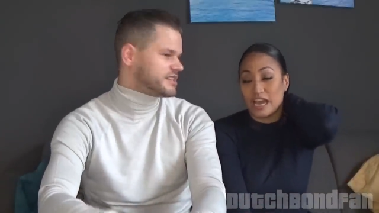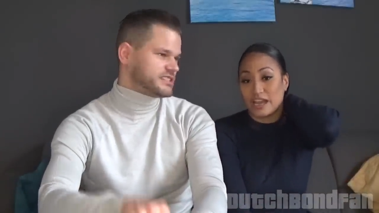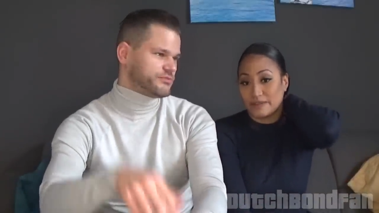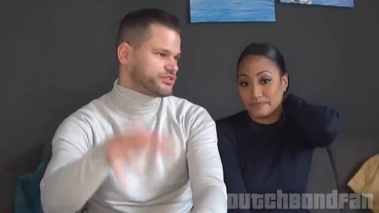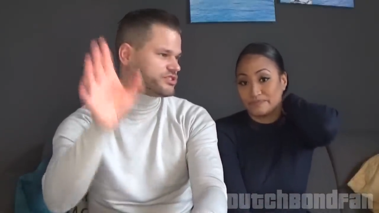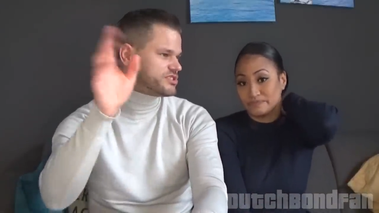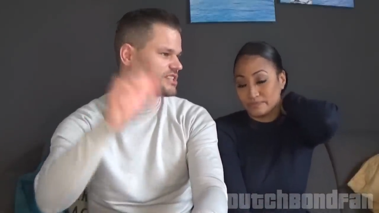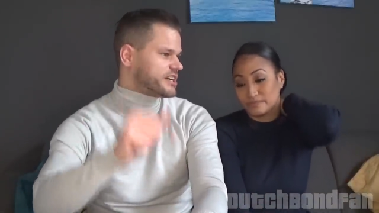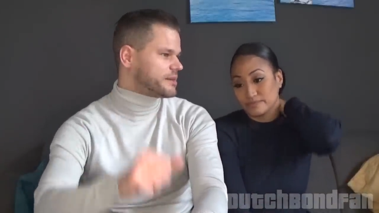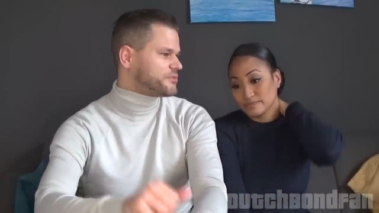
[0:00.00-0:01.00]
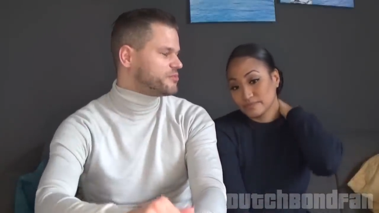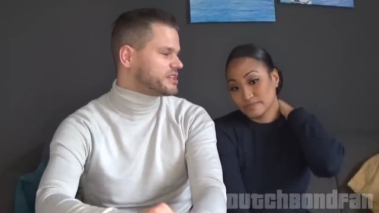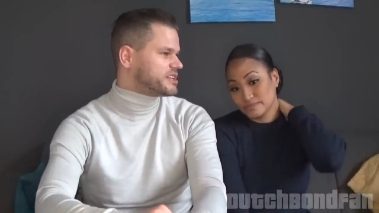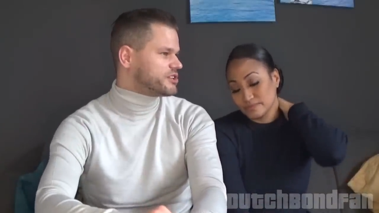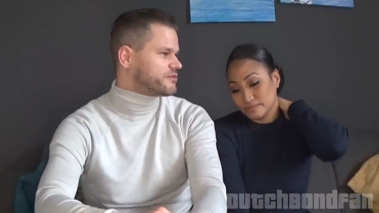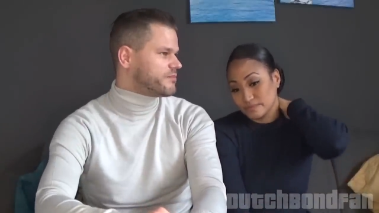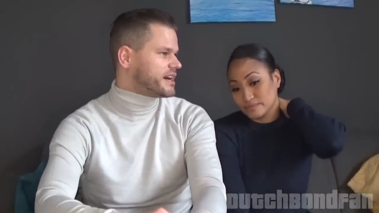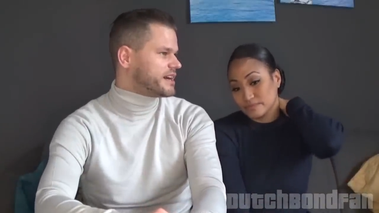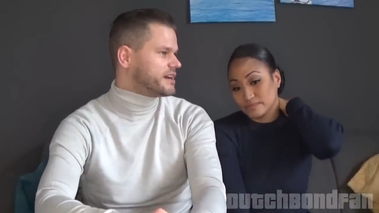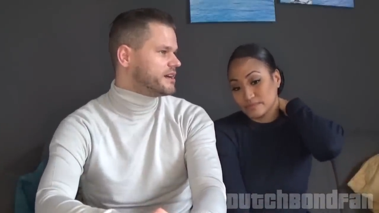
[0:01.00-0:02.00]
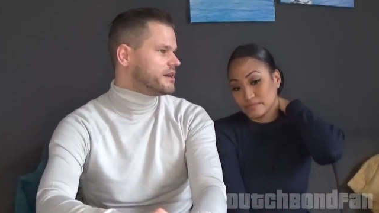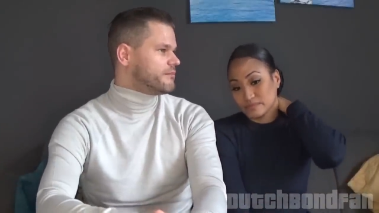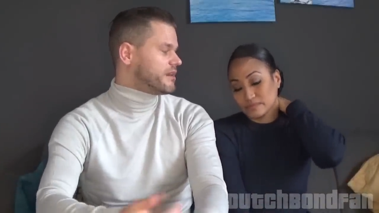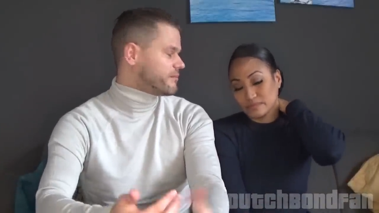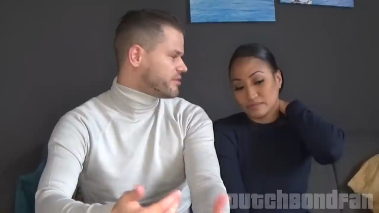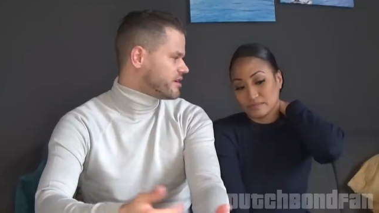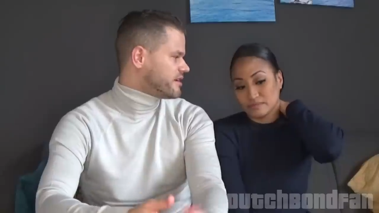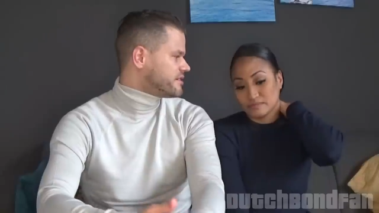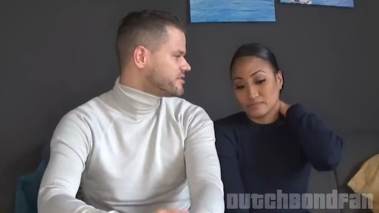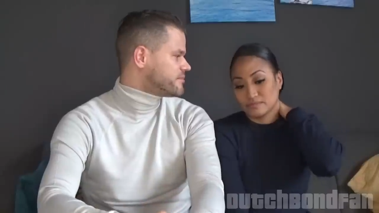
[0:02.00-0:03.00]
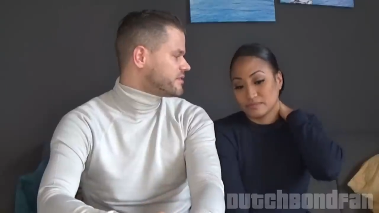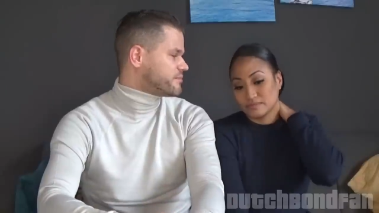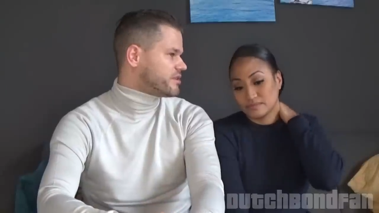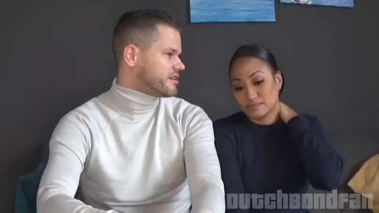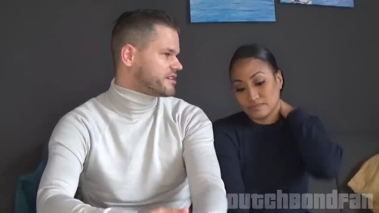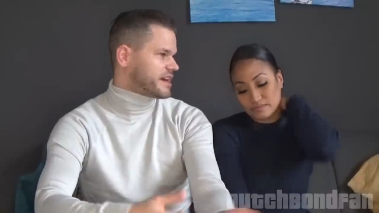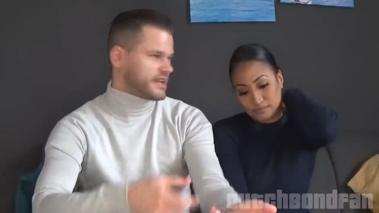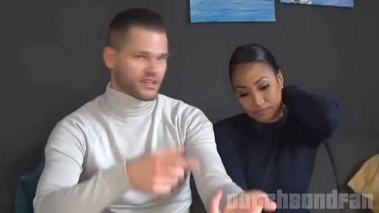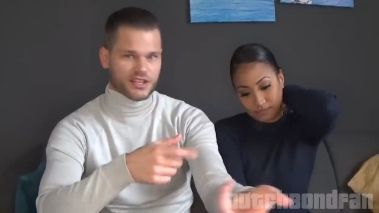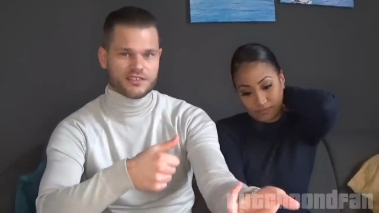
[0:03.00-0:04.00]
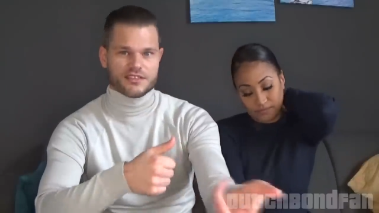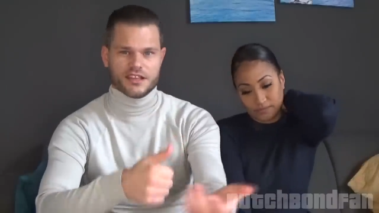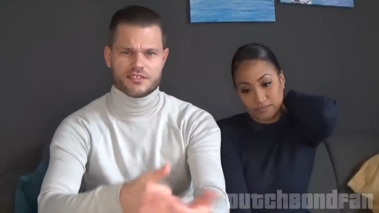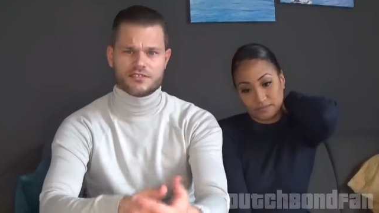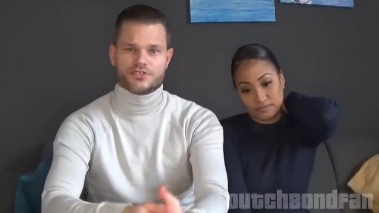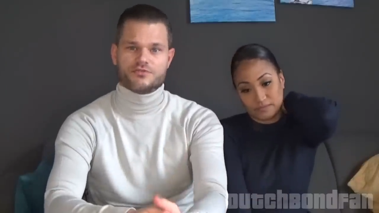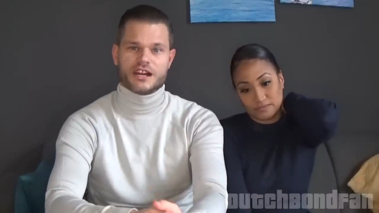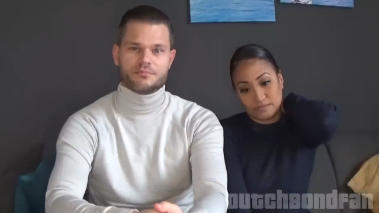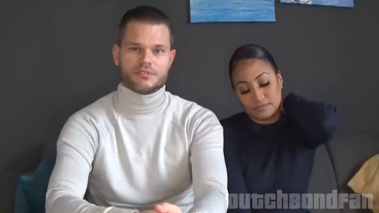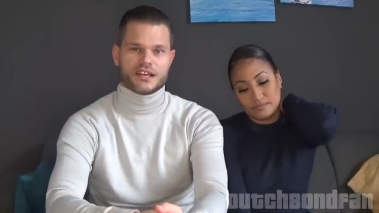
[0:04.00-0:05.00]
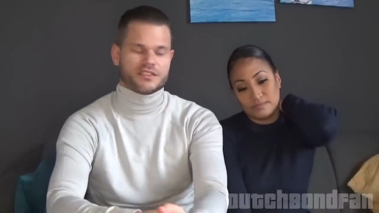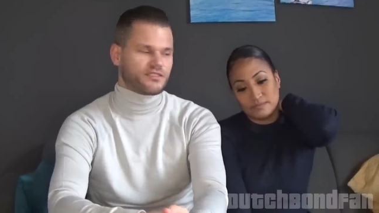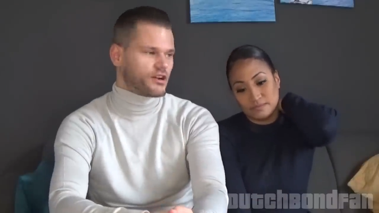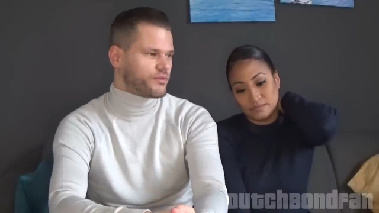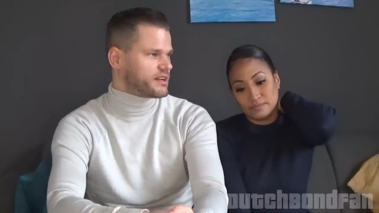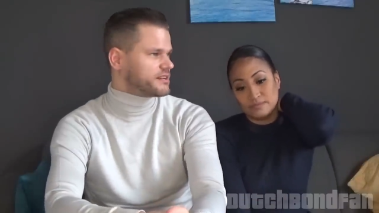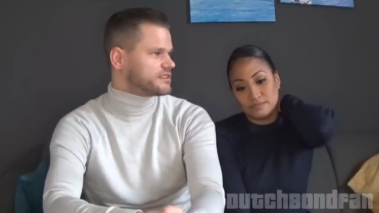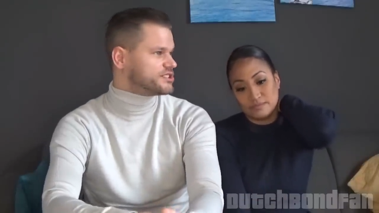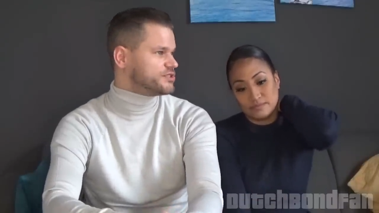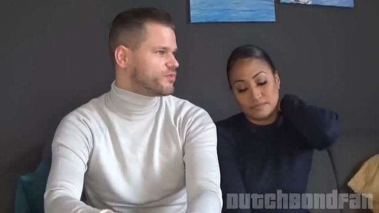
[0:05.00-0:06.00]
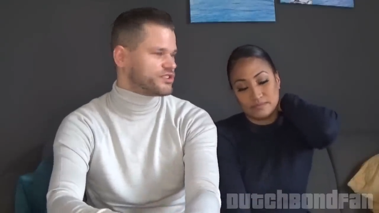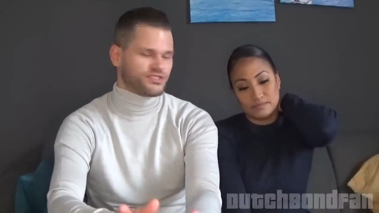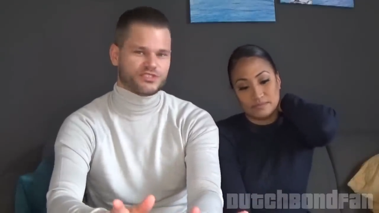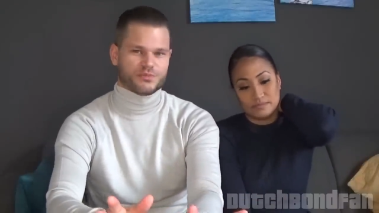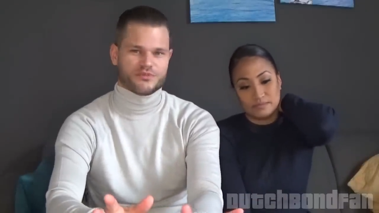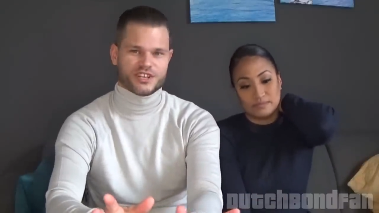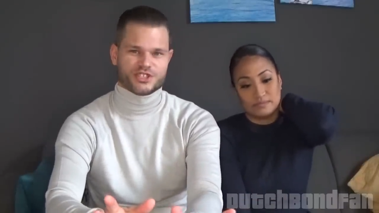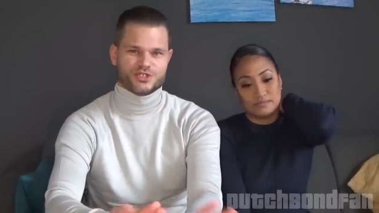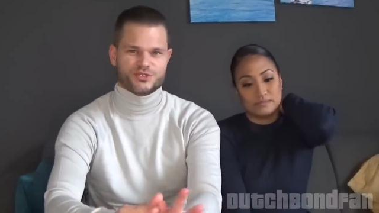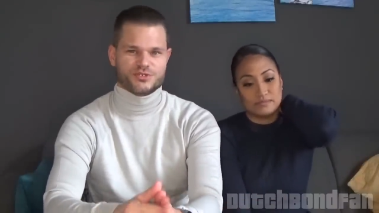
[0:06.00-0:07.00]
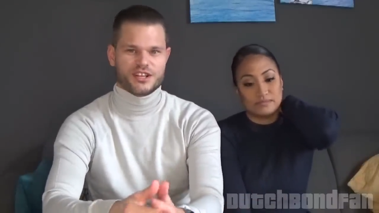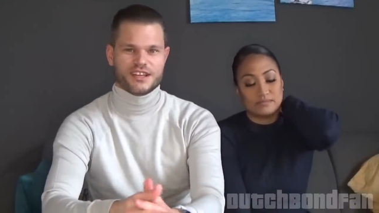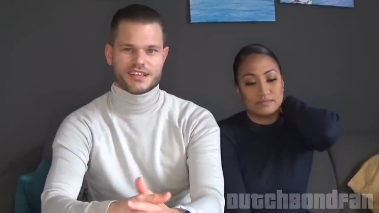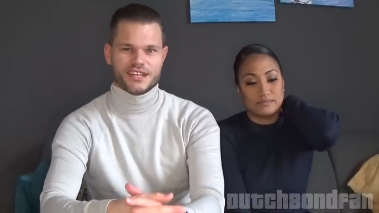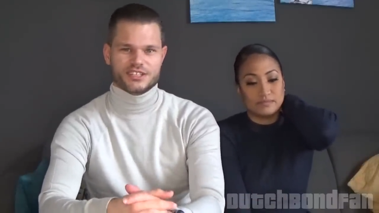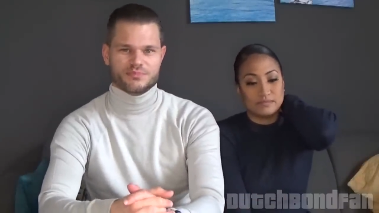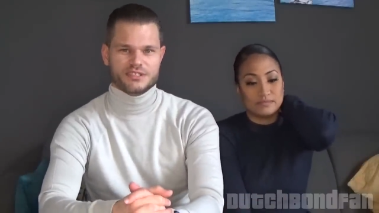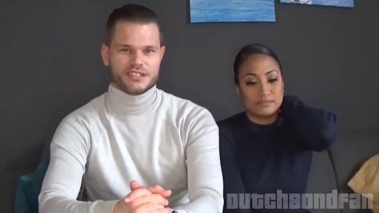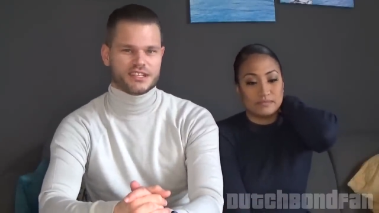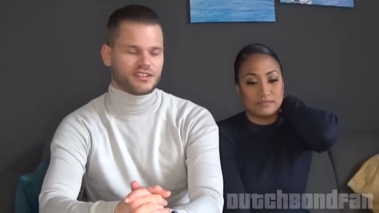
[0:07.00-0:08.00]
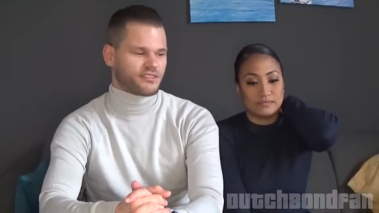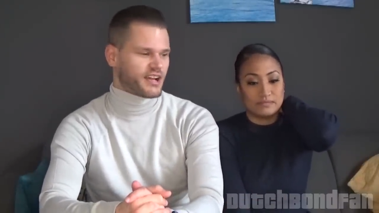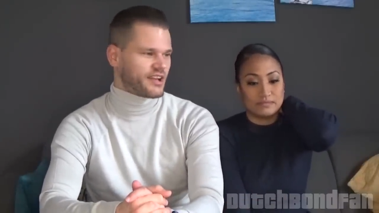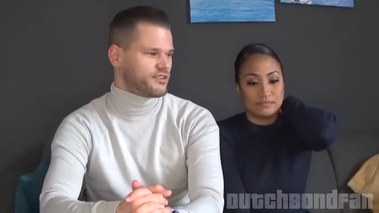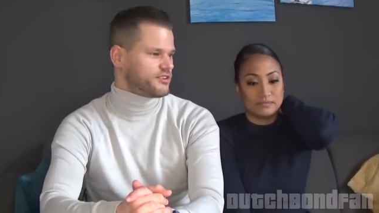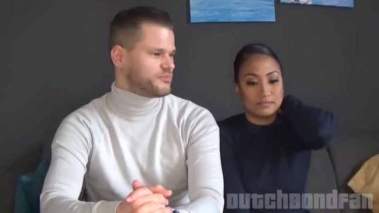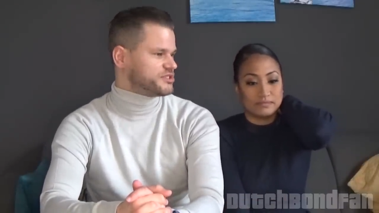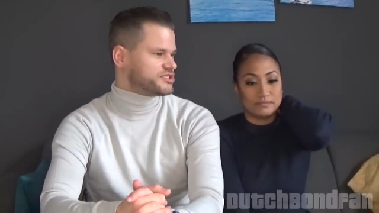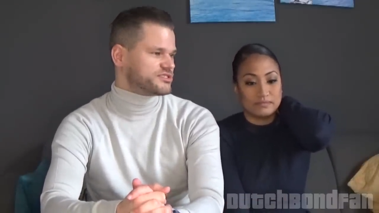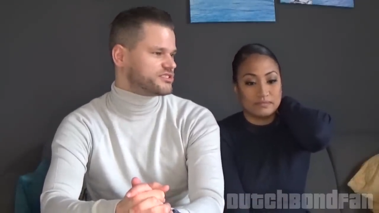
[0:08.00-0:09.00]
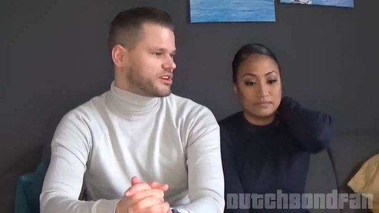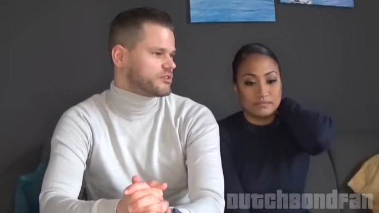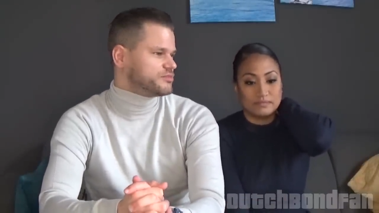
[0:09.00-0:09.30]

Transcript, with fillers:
Speaker 1: Yet she was just set up to be killed by by Bond, but Bond had his instincts on the right place, mm-hmm. knowing she wasn't a professional K G B killer at all, but just, you know,